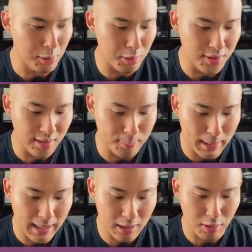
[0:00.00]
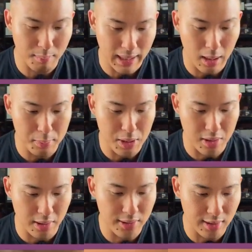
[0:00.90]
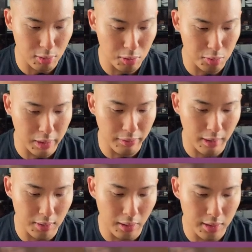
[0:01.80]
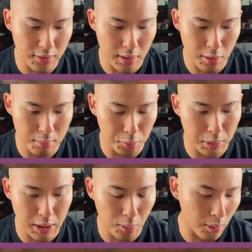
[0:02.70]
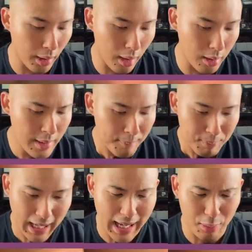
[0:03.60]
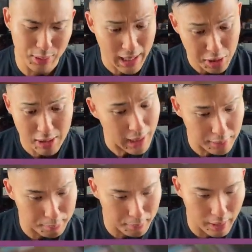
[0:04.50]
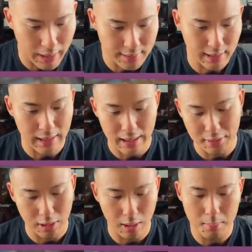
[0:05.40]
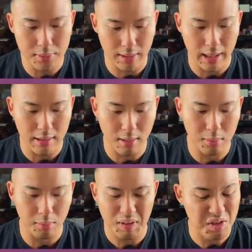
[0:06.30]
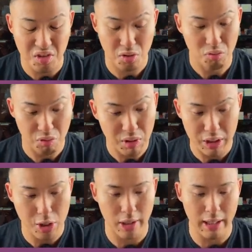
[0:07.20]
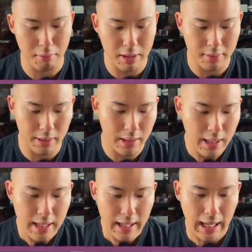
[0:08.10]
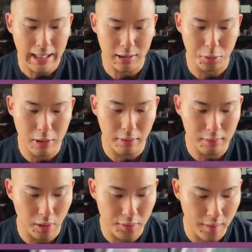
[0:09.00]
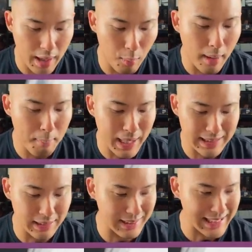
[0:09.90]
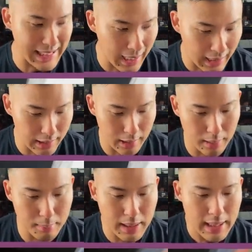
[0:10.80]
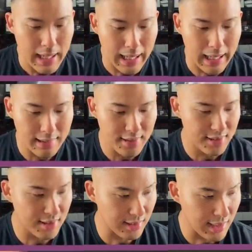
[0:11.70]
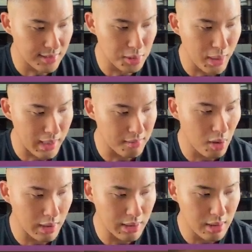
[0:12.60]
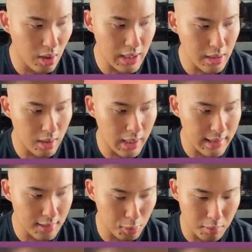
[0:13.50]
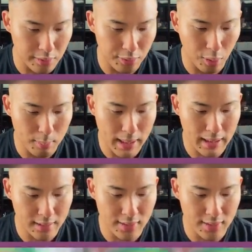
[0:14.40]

this one is $6. We have Mikael Bridges. This one is $25 for the Hoops rookie auto. Was actually underpriced, under comps in terms of he was just really trying to get rid of it. So $25 for that one. Pascal Siakam. This is the Celestial out of $9.99. This one was $4.